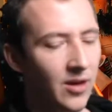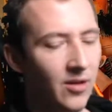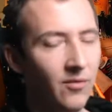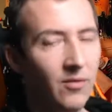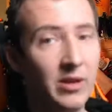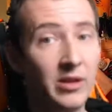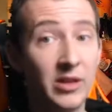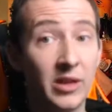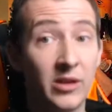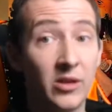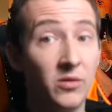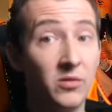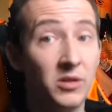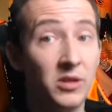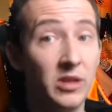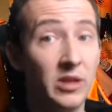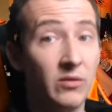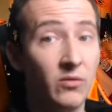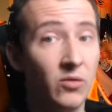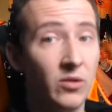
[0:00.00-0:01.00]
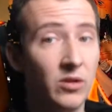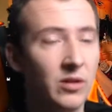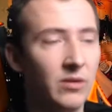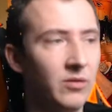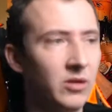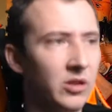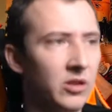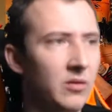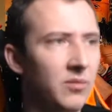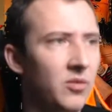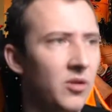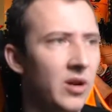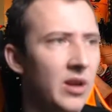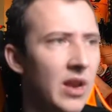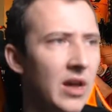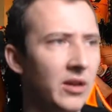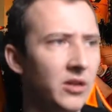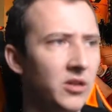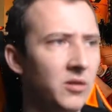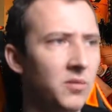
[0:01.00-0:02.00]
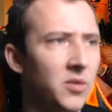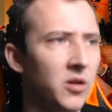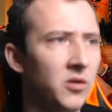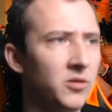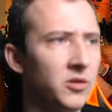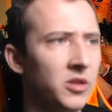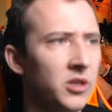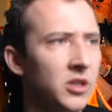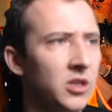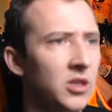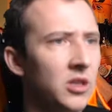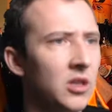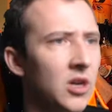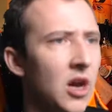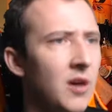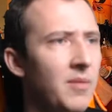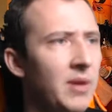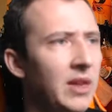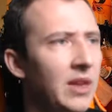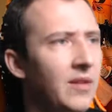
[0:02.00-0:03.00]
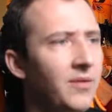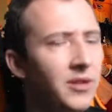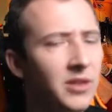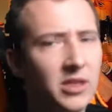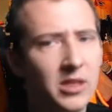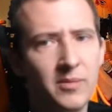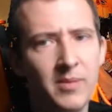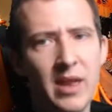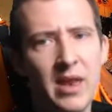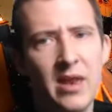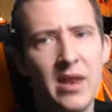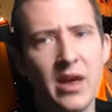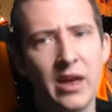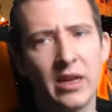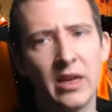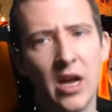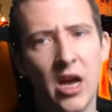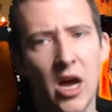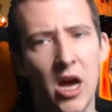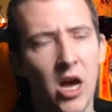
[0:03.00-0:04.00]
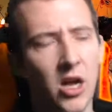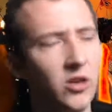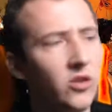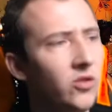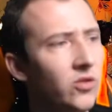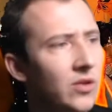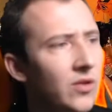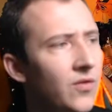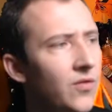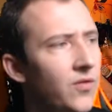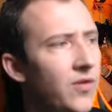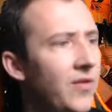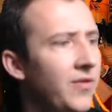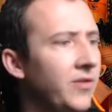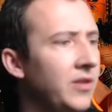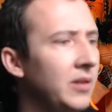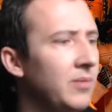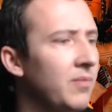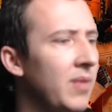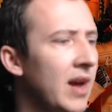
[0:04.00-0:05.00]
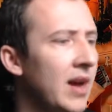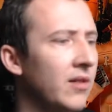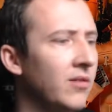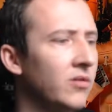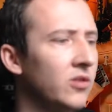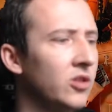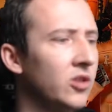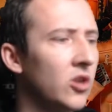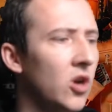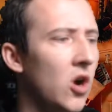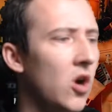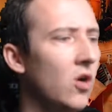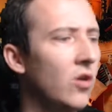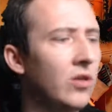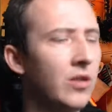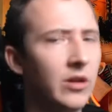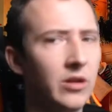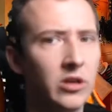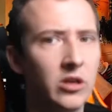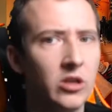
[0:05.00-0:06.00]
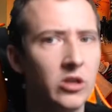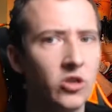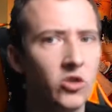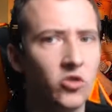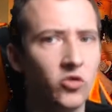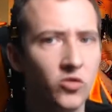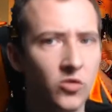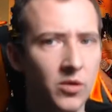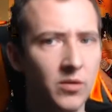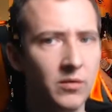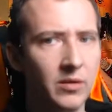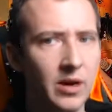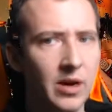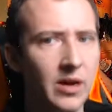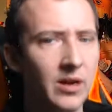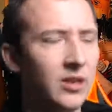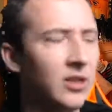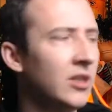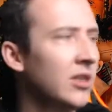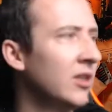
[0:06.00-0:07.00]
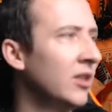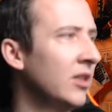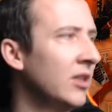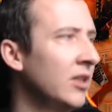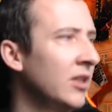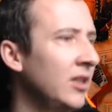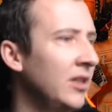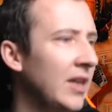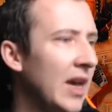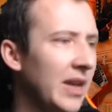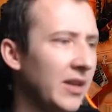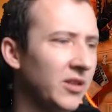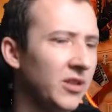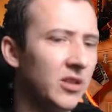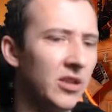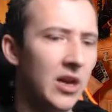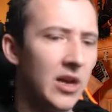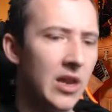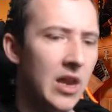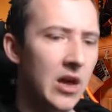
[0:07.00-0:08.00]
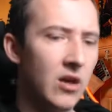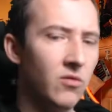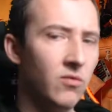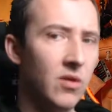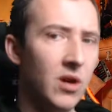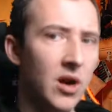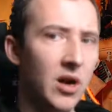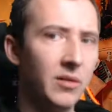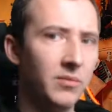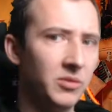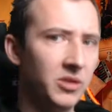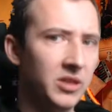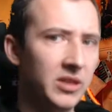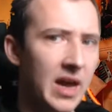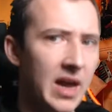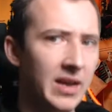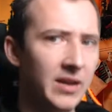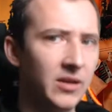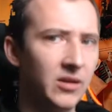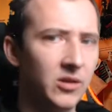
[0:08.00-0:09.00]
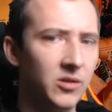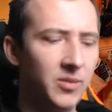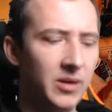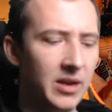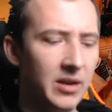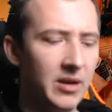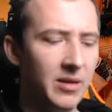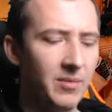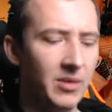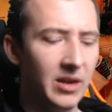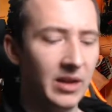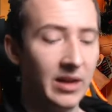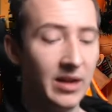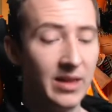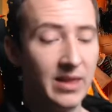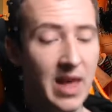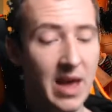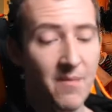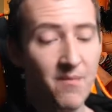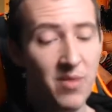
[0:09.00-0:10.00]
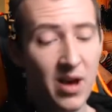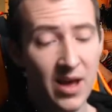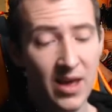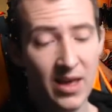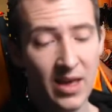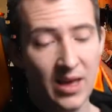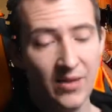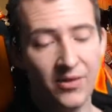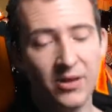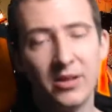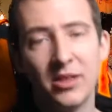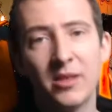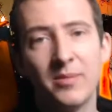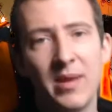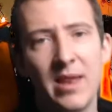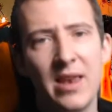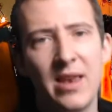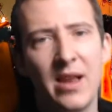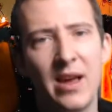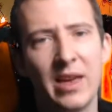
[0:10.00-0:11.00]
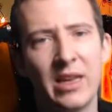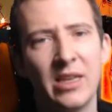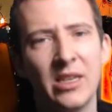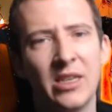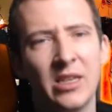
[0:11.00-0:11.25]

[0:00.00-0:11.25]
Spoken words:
which I don't see what's the point, I suppose. I mean, if you spend like £150 on a controller, yes, I know, I'm sad spending the money like that, but if you spend like